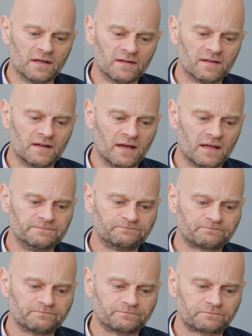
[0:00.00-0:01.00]
is that
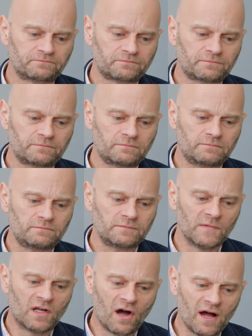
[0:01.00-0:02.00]

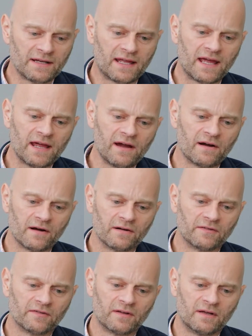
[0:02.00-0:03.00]
God cares,